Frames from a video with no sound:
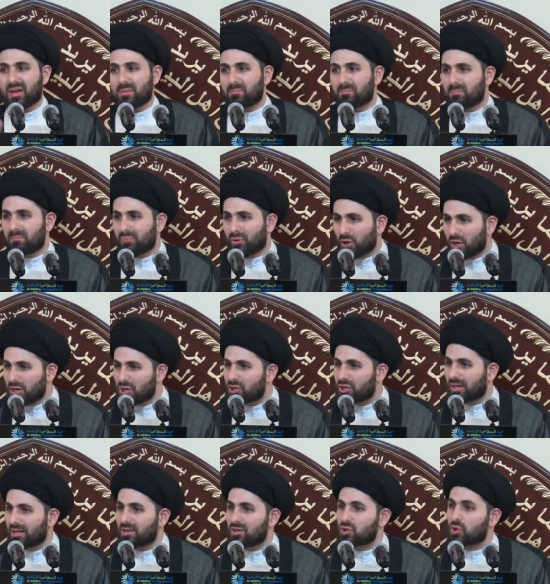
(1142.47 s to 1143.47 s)

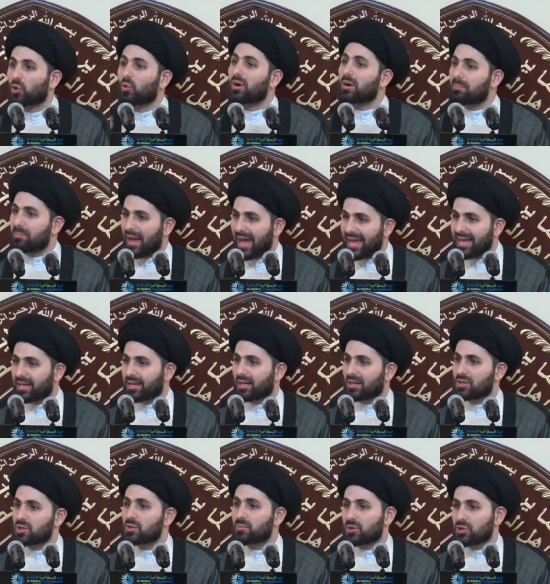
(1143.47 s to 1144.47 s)
Persians, who were
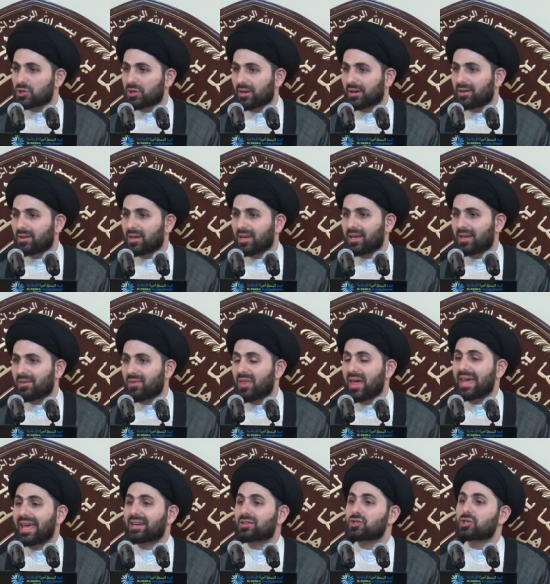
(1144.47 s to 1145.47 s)
pagans, mushrikeen,
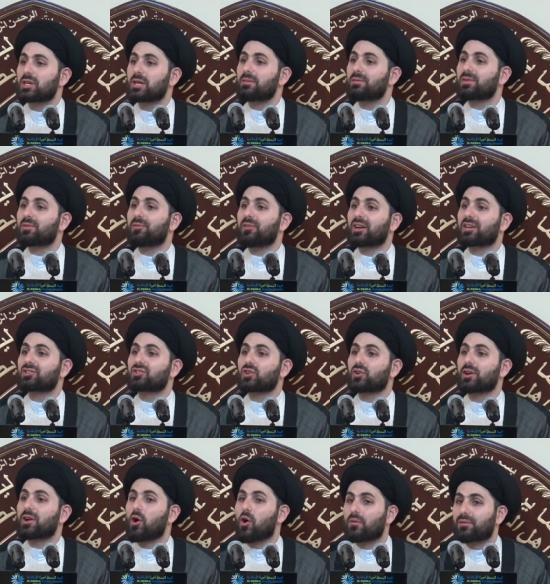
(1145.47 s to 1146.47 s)
they achieved
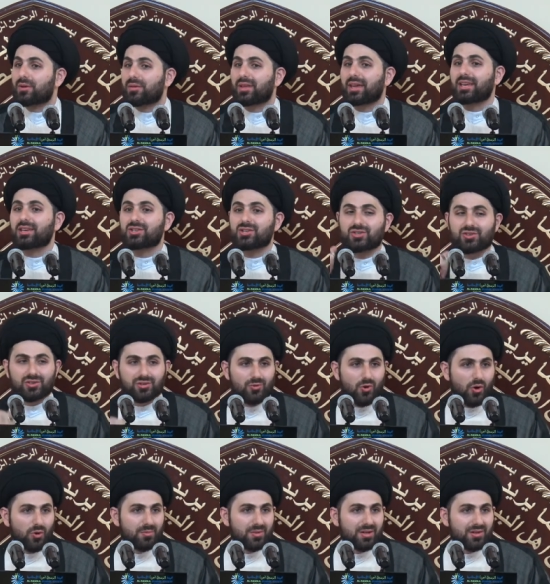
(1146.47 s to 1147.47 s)
victory over the Eastern
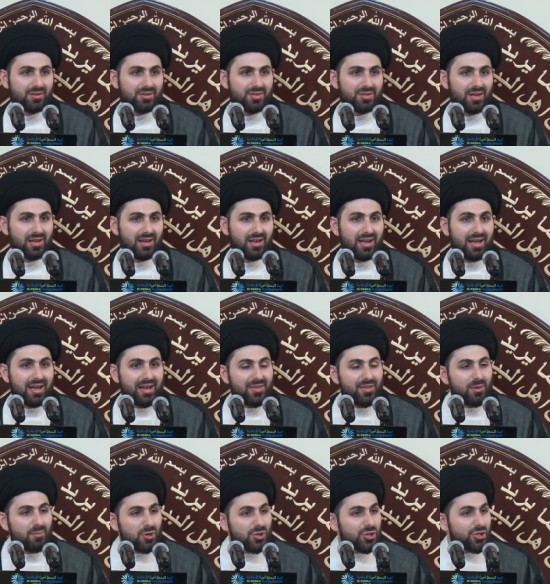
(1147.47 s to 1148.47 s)
Romans,
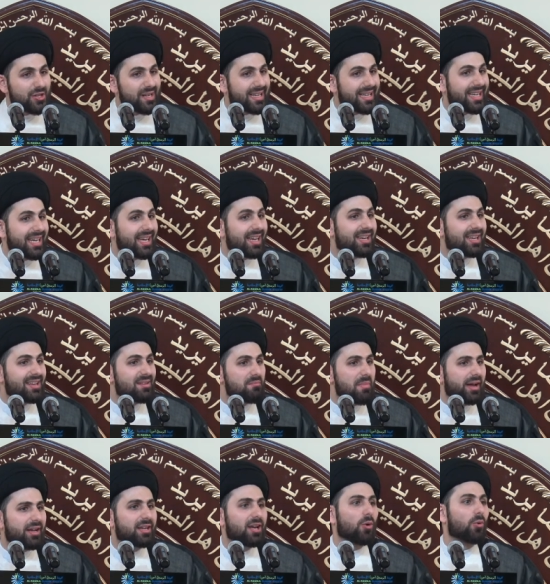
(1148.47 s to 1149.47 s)
the mushrikeen in
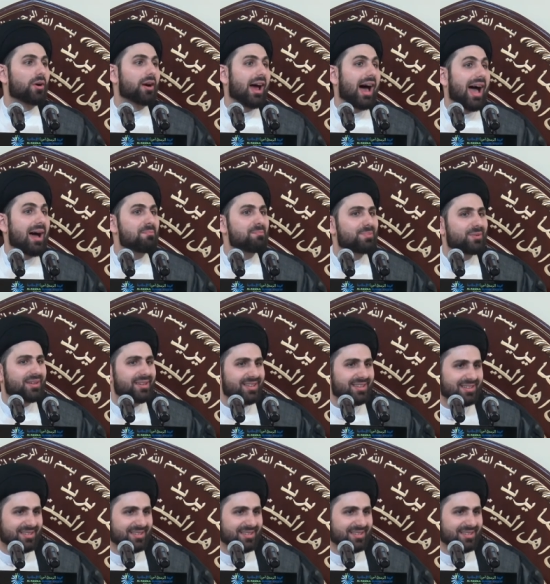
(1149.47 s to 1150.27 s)
Mecca were happy.